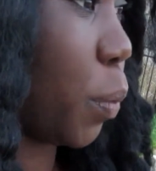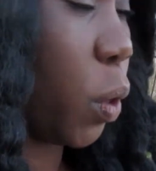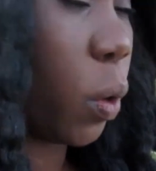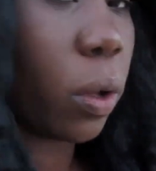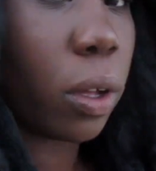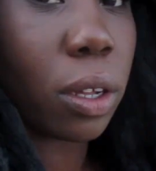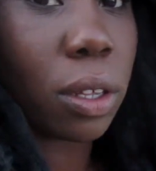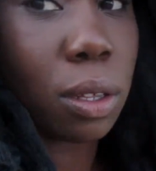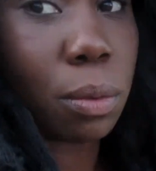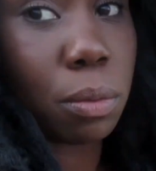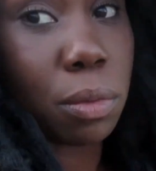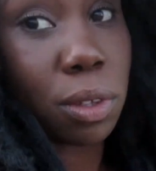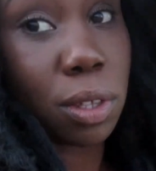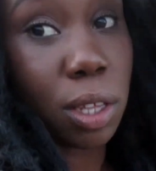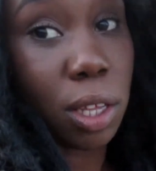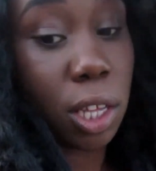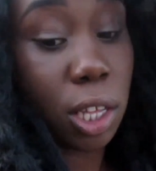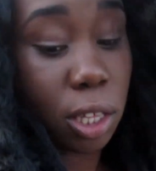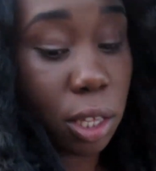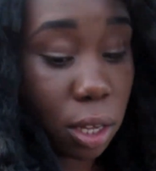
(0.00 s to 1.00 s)
go get something
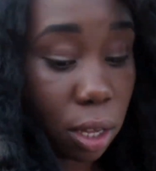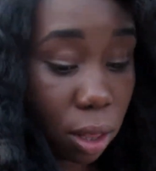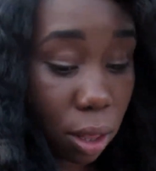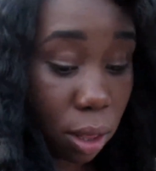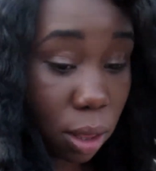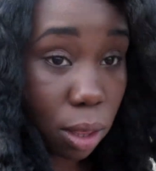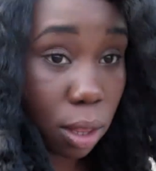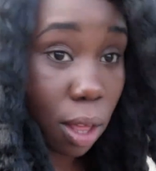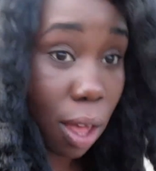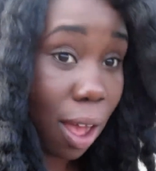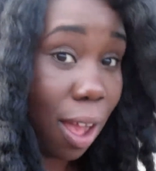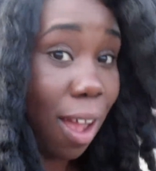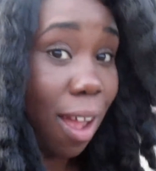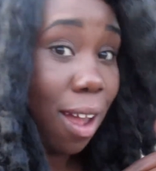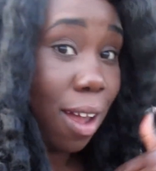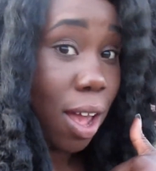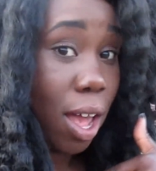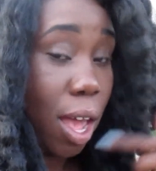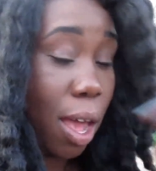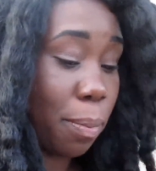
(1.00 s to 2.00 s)
to eat because
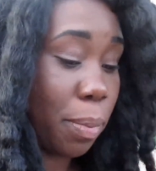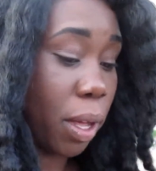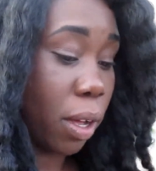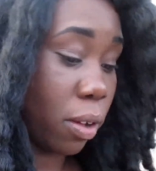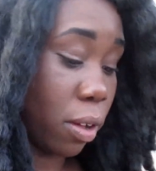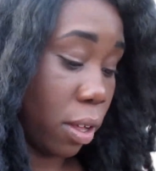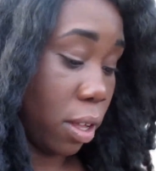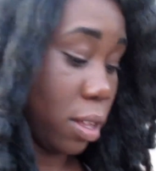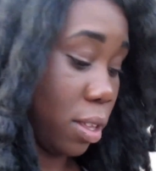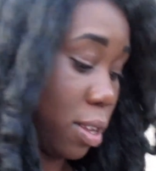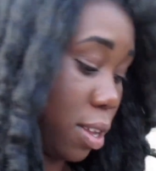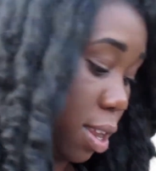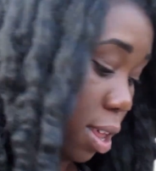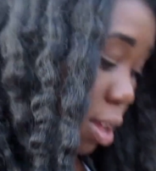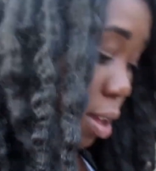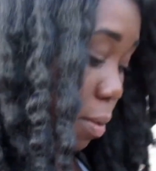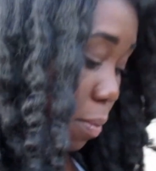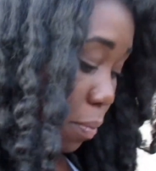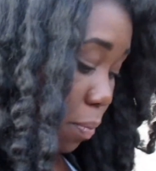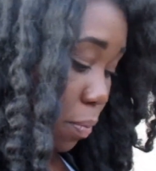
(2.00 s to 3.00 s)
I'm not cooking today.